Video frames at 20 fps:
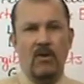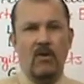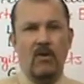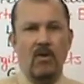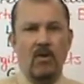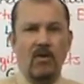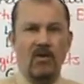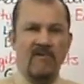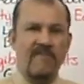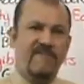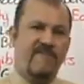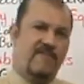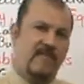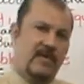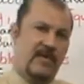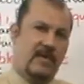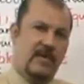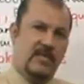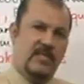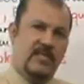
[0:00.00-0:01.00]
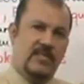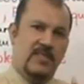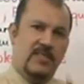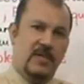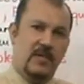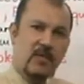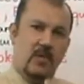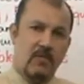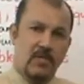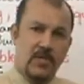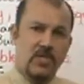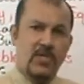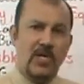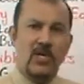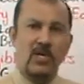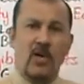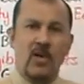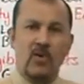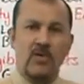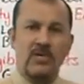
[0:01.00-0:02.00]
of the original
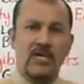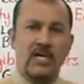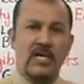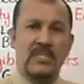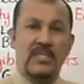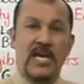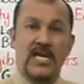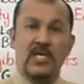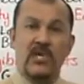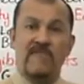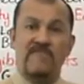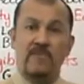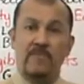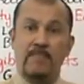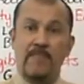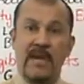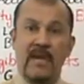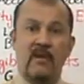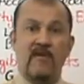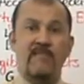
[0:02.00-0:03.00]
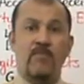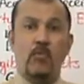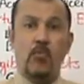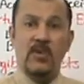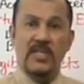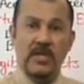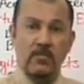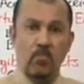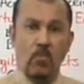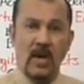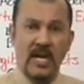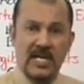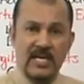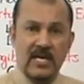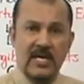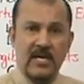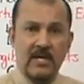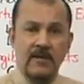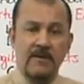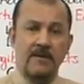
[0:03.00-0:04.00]
loan that you have to pay off within 1
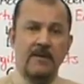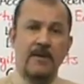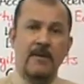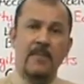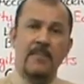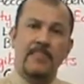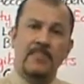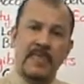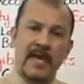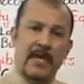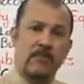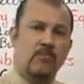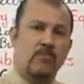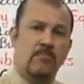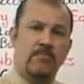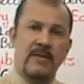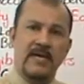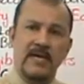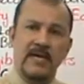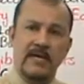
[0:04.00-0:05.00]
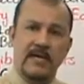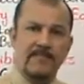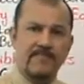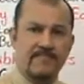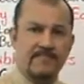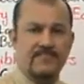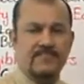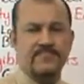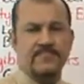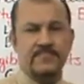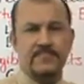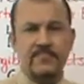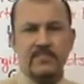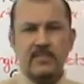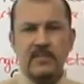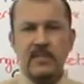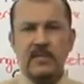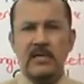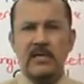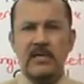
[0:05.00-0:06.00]
year, that would be
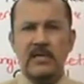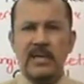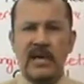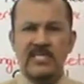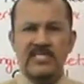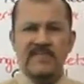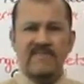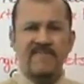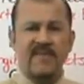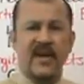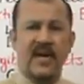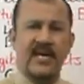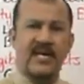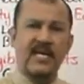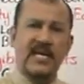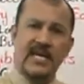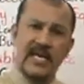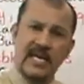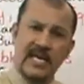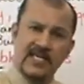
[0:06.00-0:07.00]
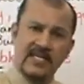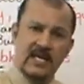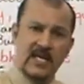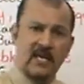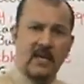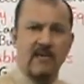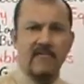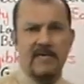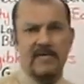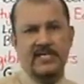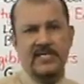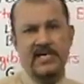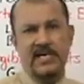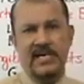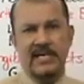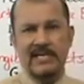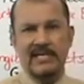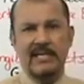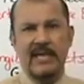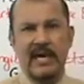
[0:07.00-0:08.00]
classified in the current
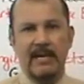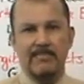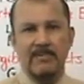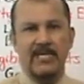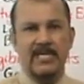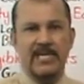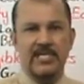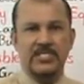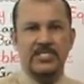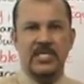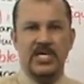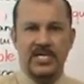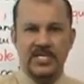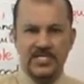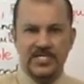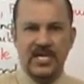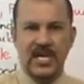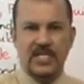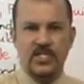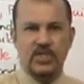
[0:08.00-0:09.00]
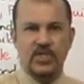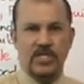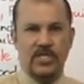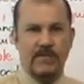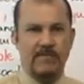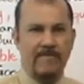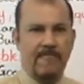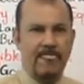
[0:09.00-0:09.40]
liabilities section.